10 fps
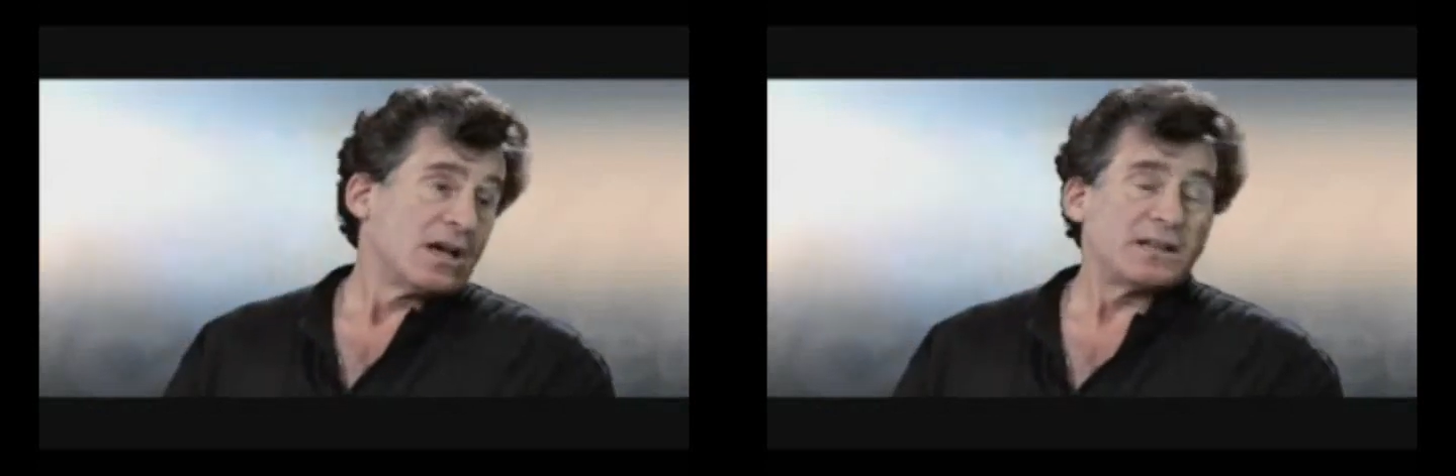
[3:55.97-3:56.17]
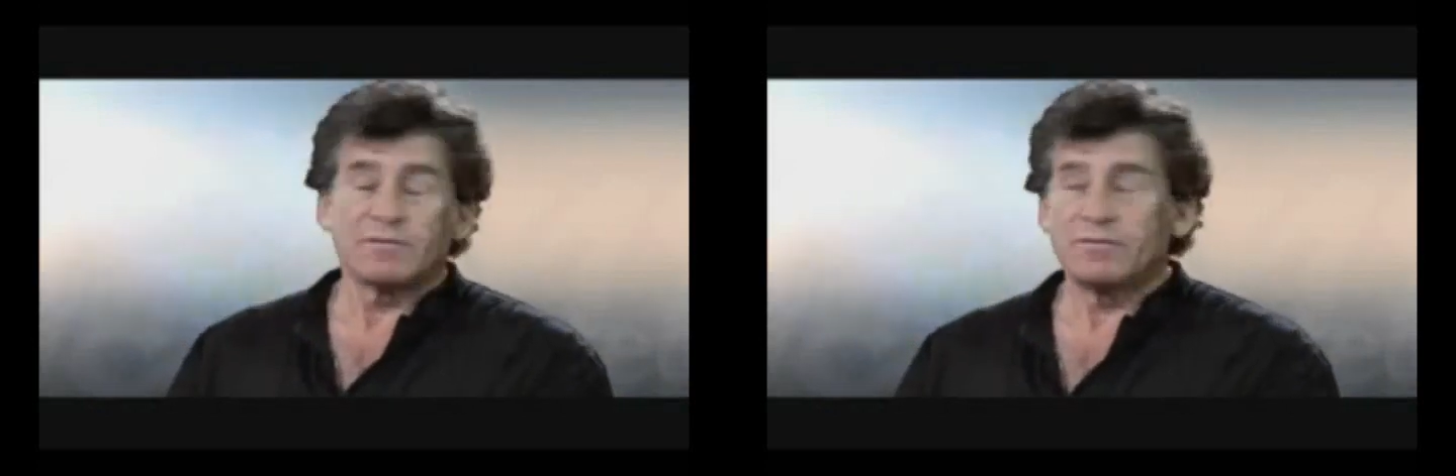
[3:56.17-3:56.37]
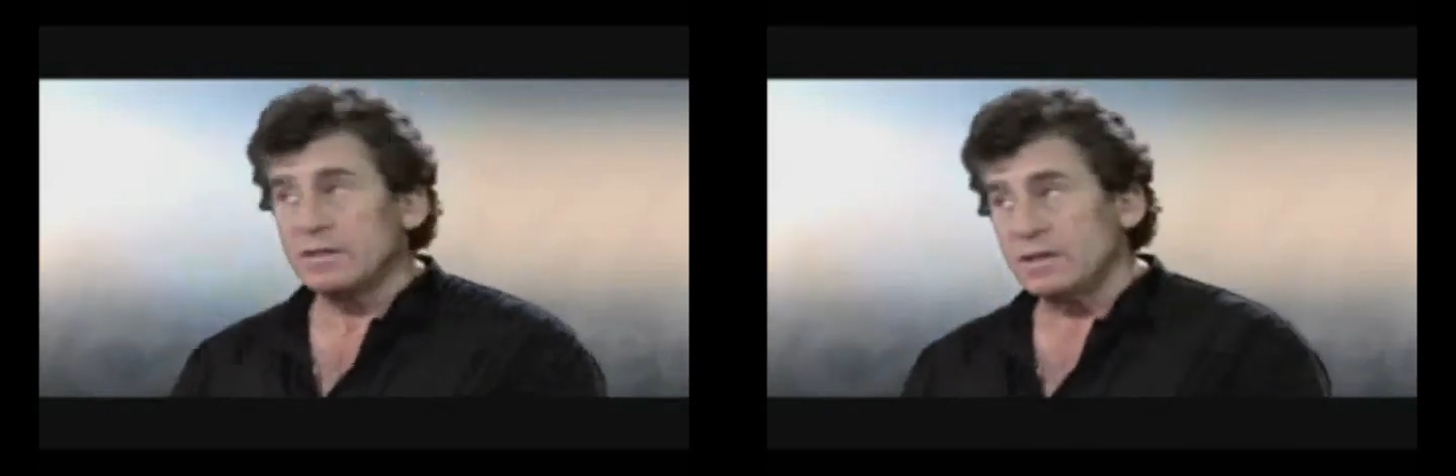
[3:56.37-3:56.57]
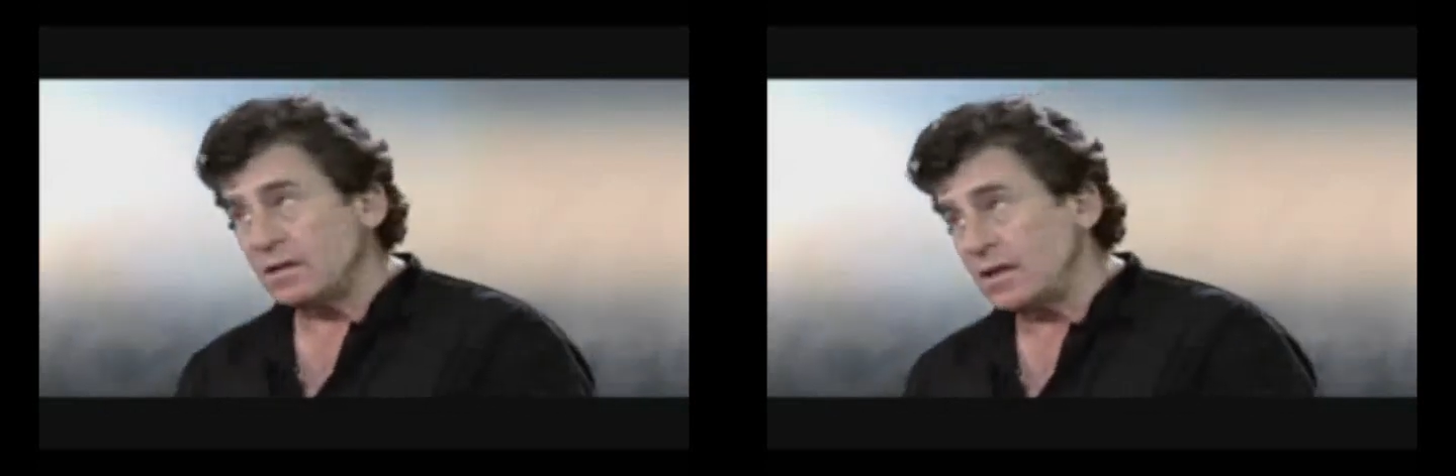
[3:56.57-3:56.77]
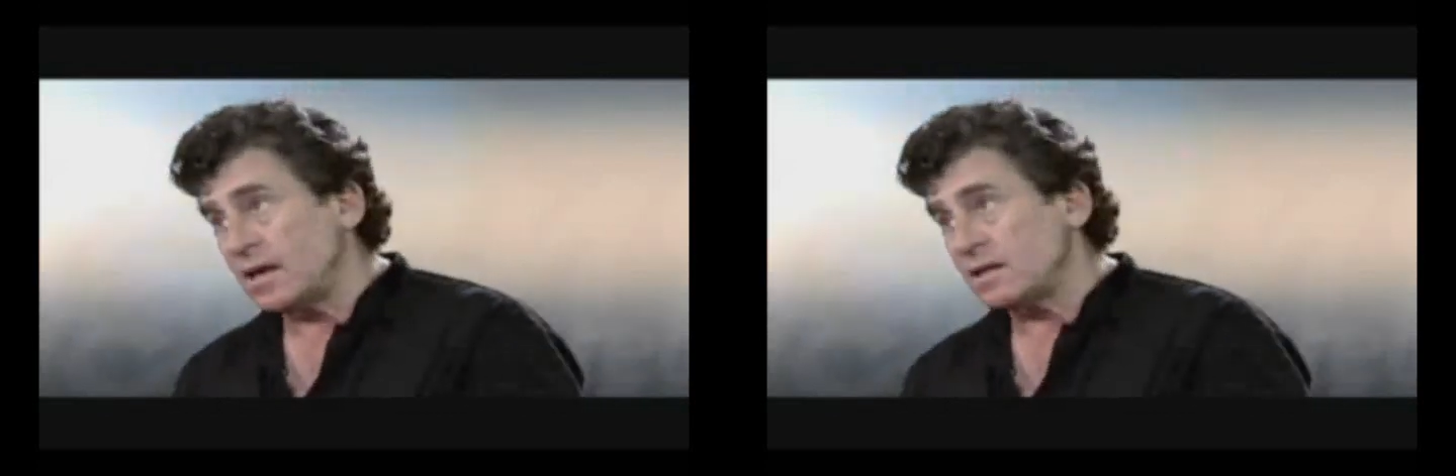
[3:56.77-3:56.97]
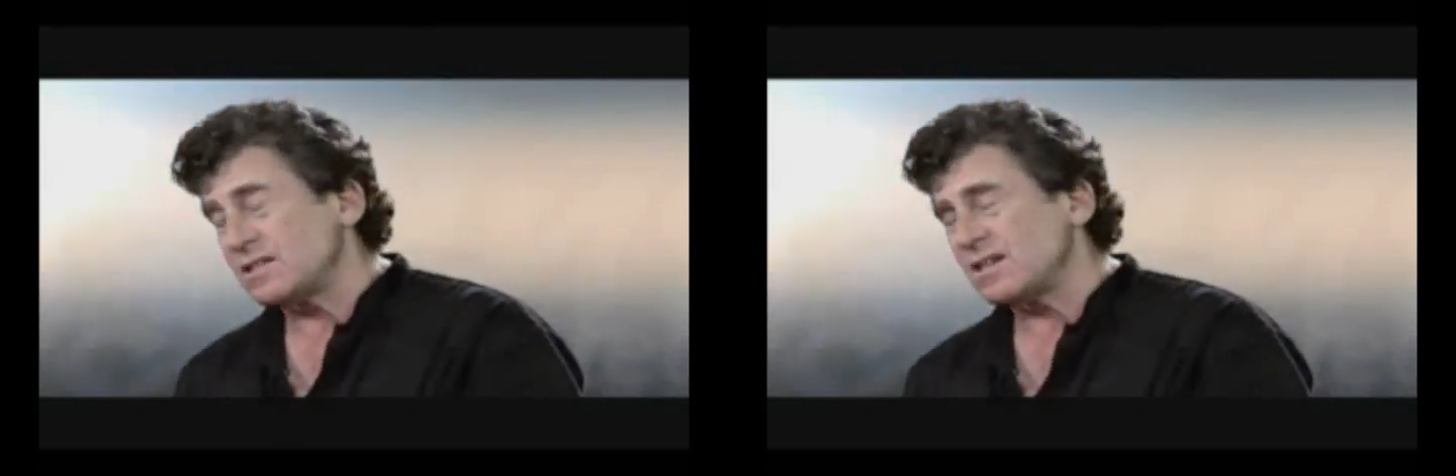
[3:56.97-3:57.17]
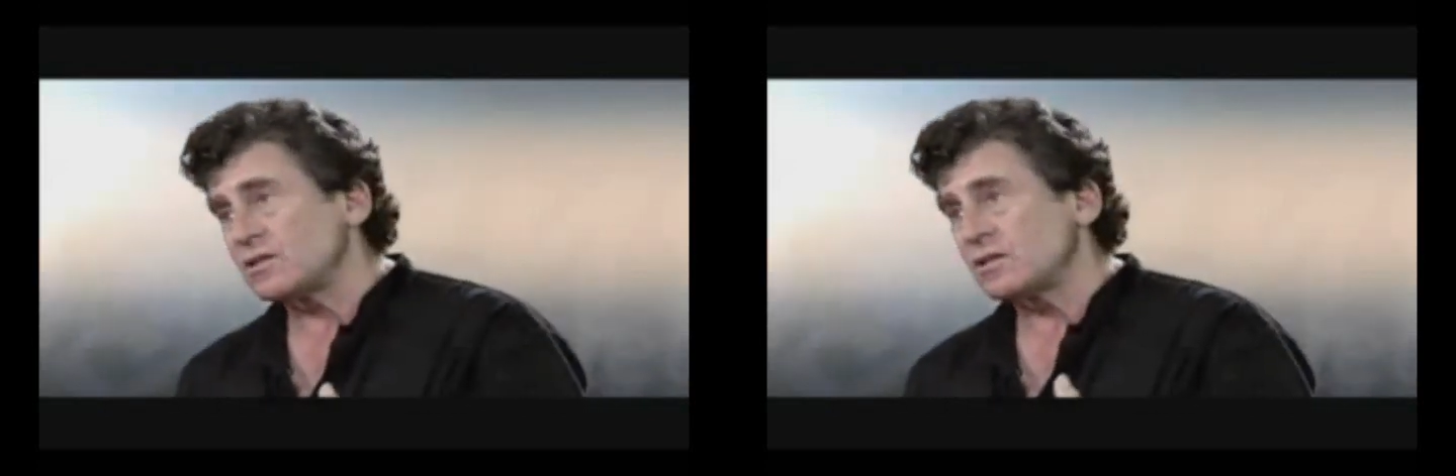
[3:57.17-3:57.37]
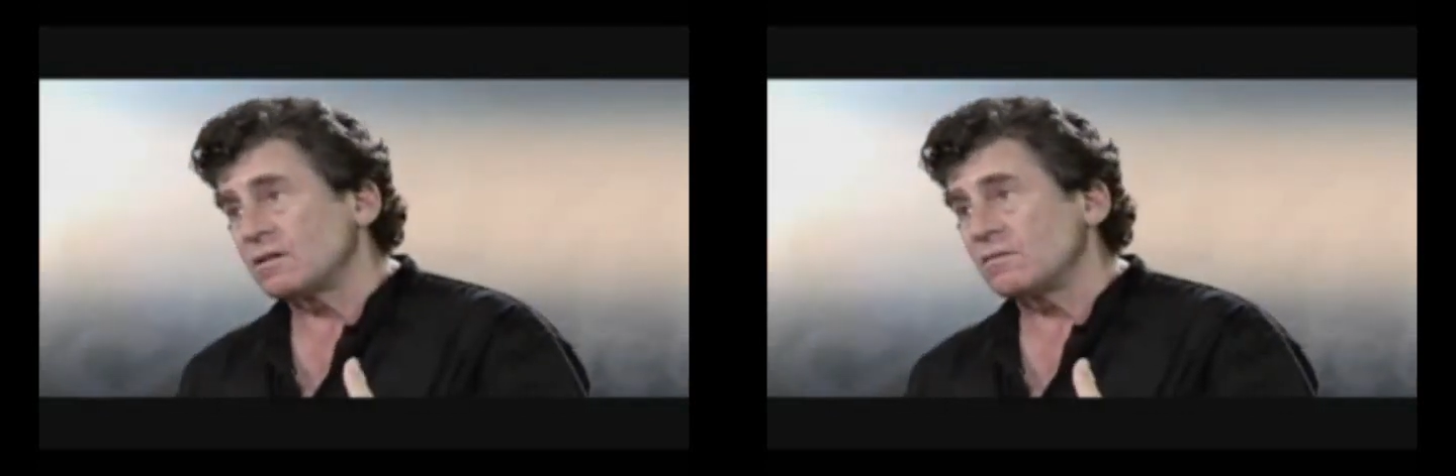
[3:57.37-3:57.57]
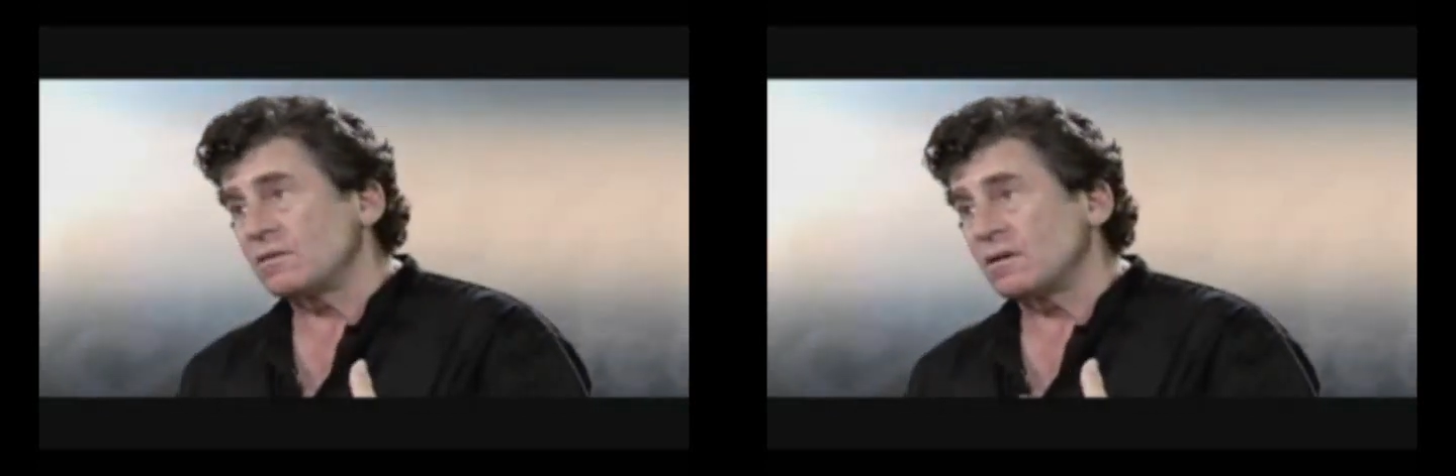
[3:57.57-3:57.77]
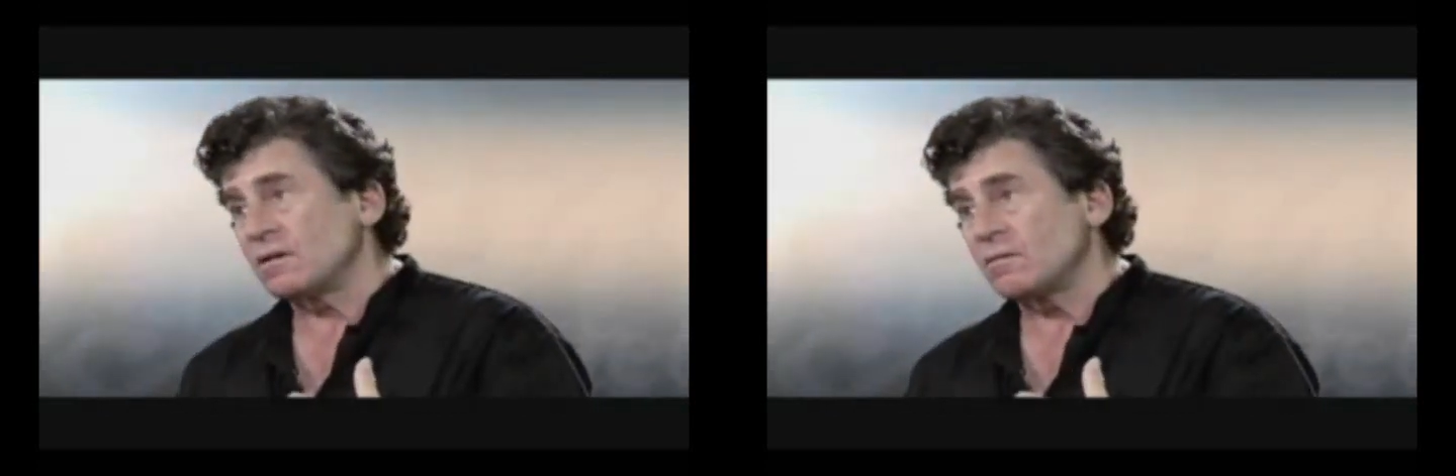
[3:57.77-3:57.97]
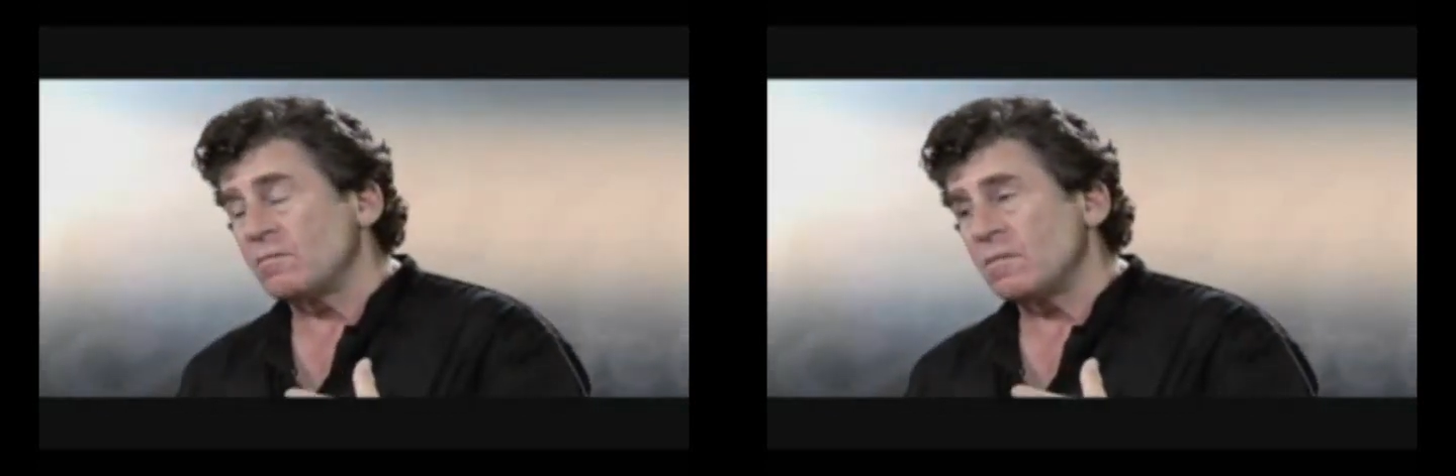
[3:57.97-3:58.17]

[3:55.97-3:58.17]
I think Fellini had such an